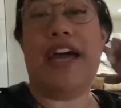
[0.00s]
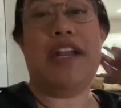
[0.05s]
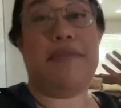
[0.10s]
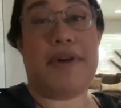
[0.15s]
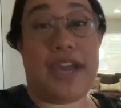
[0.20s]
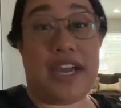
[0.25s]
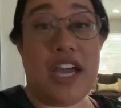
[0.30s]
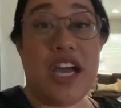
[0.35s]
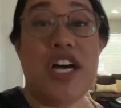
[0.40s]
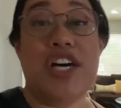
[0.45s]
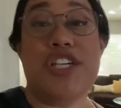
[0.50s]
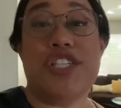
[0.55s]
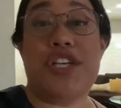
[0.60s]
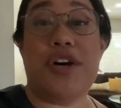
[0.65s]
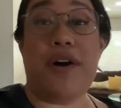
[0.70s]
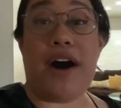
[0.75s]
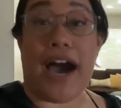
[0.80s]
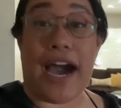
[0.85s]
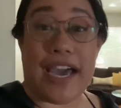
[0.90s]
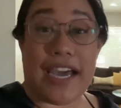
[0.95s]
Anyway,
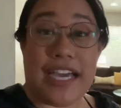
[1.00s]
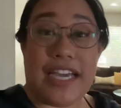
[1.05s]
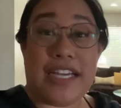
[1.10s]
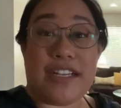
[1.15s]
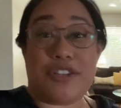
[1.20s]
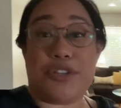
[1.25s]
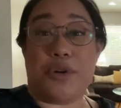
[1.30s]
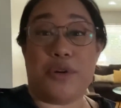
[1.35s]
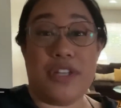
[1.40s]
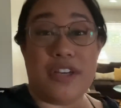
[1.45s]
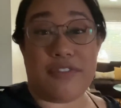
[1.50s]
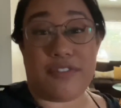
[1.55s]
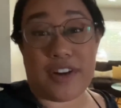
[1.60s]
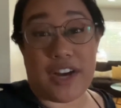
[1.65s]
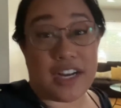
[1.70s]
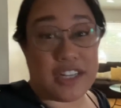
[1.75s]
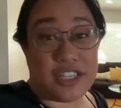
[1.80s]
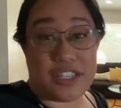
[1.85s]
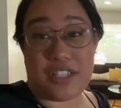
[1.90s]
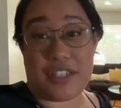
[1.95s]
so I totally
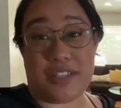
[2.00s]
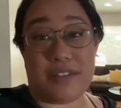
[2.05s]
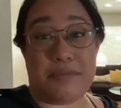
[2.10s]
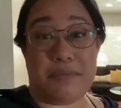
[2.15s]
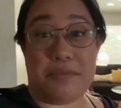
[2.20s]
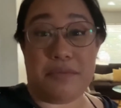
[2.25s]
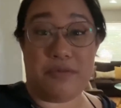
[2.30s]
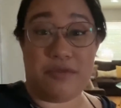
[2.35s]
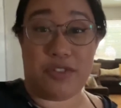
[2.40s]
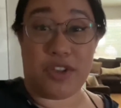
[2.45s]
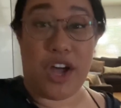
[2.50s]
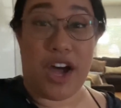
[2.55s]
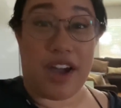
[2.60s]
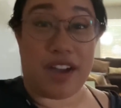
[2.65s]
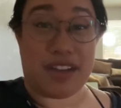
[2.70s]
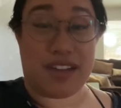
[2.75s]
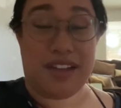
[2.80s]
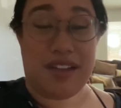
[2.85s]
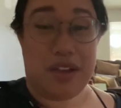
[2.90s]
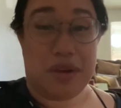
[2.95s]
forgot to
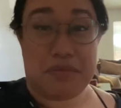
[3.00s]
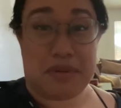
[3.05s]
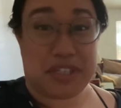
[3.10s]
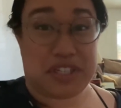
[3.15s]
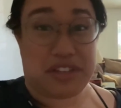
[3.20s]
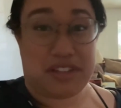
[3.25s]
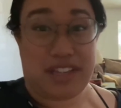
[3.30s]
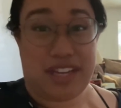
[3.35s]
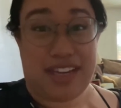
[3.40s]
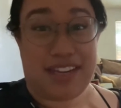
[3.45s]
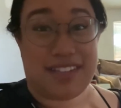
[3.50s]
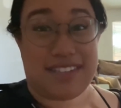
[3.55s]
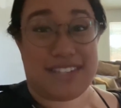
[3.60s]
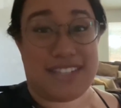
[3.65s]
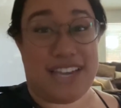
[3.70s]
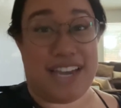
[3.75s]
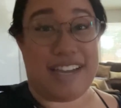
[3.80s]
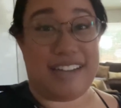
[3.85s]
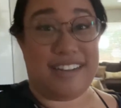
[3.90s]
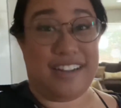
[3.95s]
vlog a bunch of things
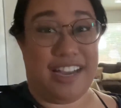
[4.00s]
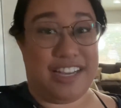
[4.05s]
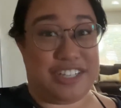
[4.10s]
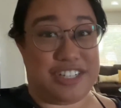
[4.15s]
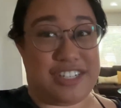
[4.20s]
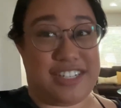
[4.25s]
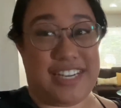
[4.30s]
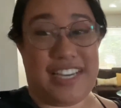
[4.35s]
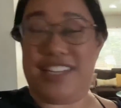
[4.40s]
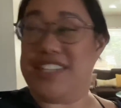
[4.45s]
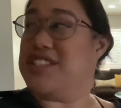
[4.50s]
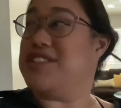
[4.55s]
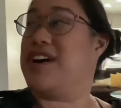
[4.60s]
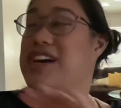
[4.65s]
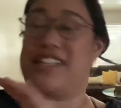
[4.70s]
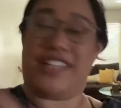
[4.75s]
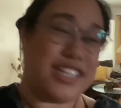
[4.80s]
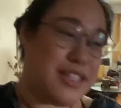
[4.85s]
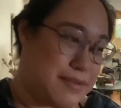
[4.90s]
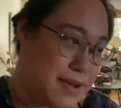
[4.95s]
that I just did. So I
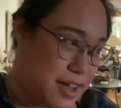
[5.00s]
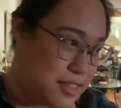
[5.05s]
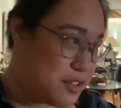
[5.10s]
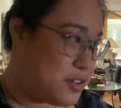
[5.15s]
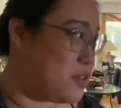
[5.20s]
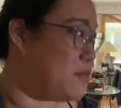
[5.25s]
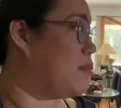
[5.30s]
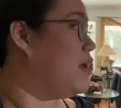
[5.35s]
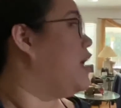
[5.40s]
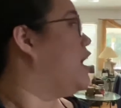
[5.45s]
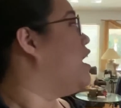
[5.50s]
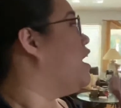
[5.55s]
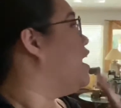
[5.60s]
cleaned the bathroom.